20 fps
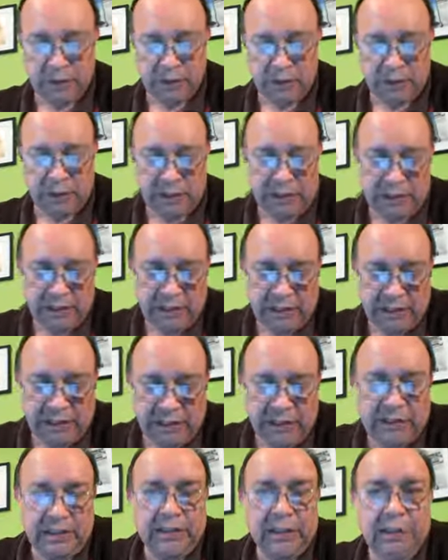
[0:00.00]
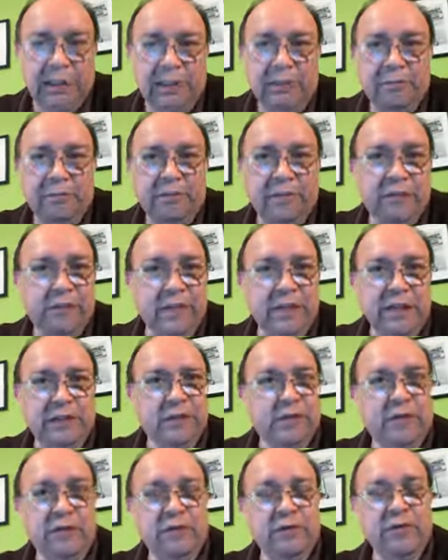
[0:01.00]
So that's just
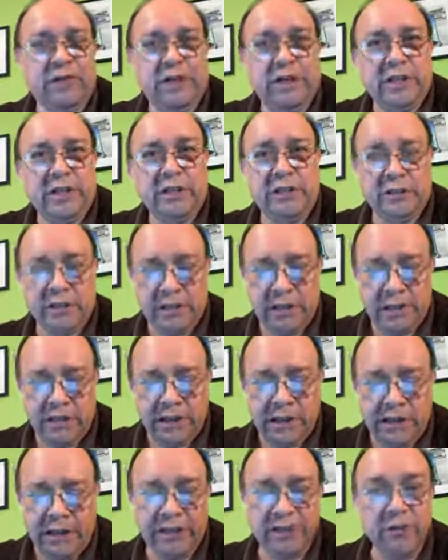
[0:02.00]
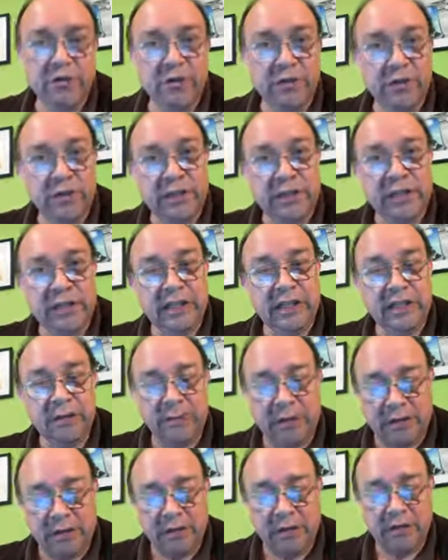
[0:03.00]
method of joins. And you know that in
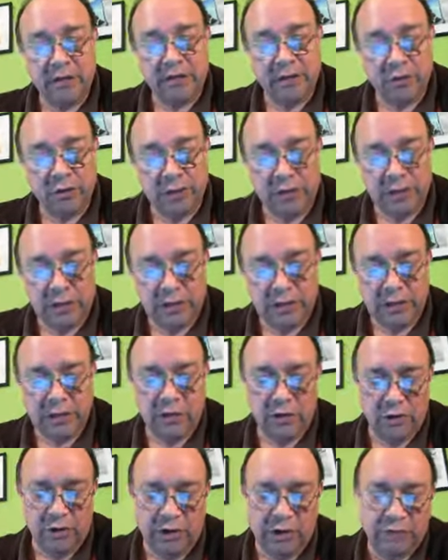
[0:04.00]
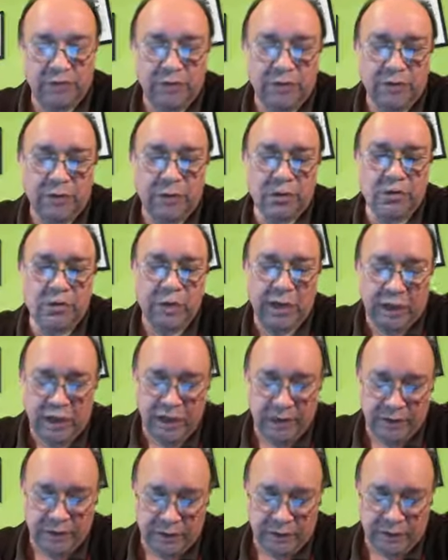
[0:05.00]
the method of joins, oh, and also I
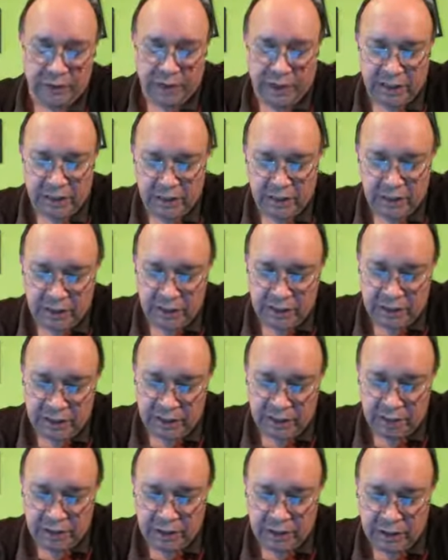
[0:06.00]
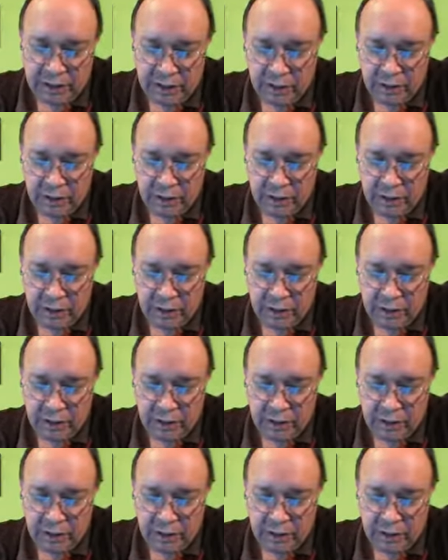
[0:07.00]
have the reactions here, right?